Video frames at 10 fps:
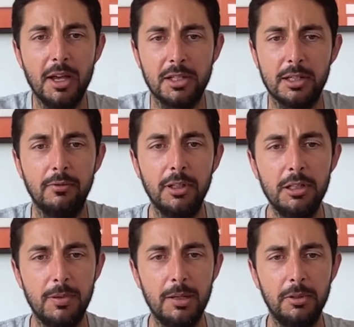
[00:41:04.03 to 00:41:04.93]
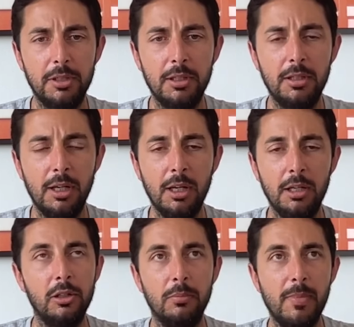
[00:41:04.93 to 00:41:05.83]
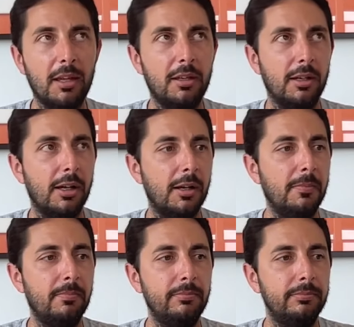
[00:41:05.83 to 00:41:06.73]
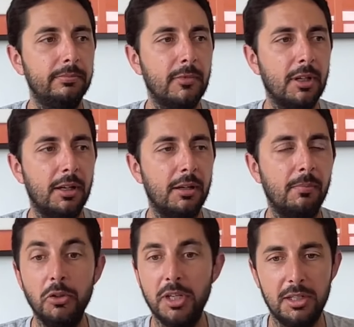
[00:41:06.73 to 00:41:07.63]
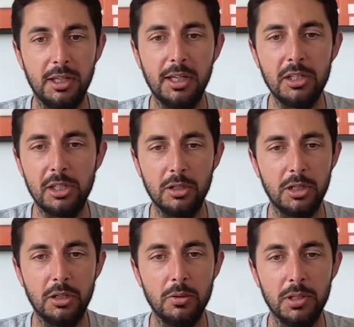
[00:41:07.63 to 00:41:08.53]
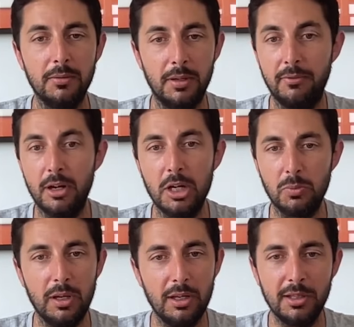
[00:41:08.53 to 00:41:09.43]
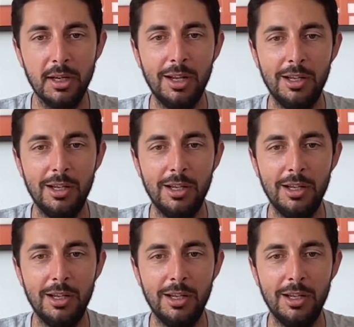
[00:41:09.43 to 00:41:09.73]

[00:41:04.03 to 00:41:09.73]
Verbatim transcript: positively to be able to you know make um, uh, multisig easier to use in, in various ways.